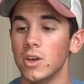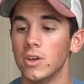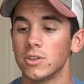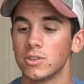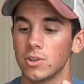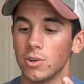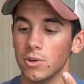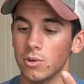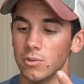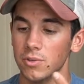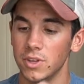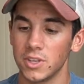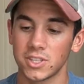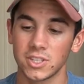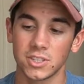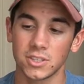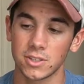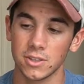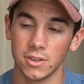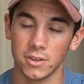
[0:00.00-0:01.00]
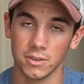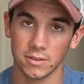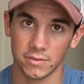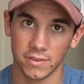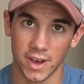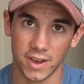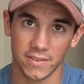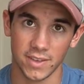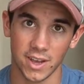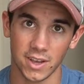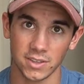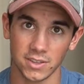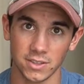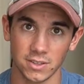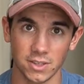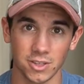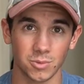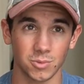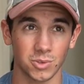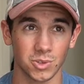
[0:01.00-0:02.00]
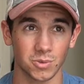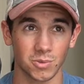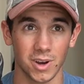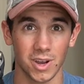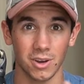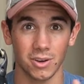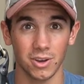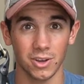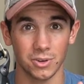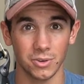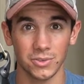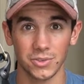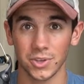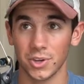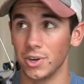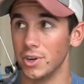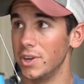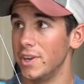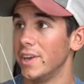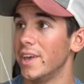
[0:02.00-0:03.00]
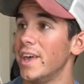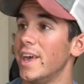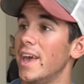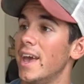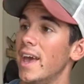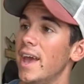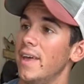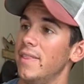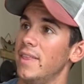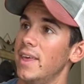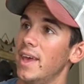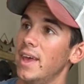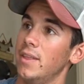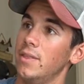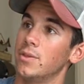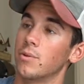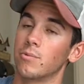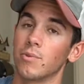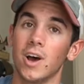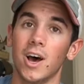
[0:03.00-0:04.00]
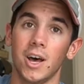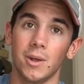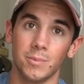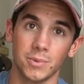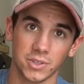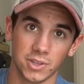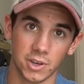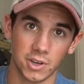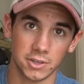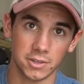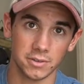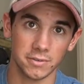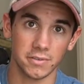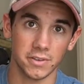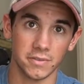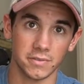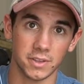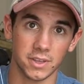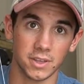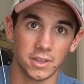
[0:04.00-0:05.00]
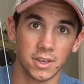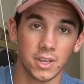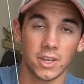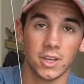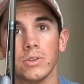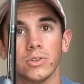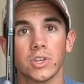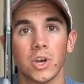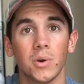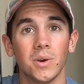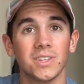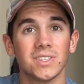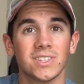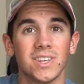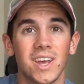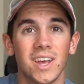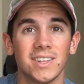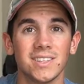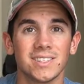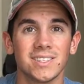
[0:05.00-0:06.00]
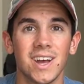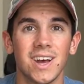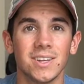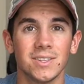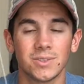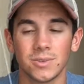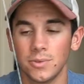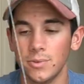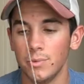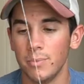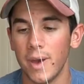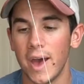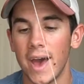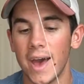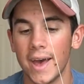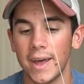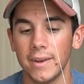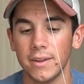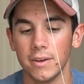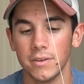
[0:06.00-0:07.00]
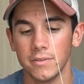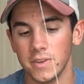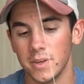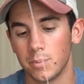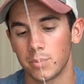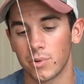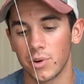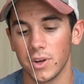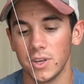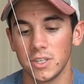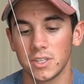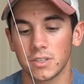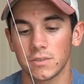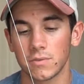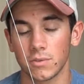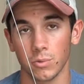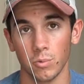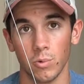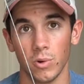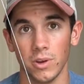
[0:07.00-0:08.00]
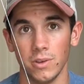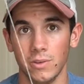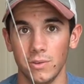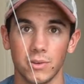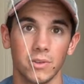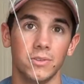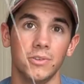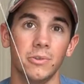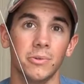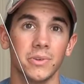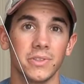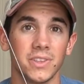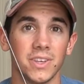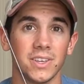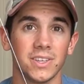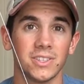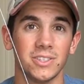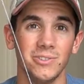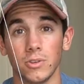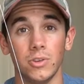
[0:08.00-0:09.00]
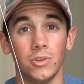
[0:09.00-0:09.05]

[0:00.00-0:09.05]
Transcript: So this is the 5,000, this was around 130, and then the rod was 150. So it's not too bad of a price for what you can do with this.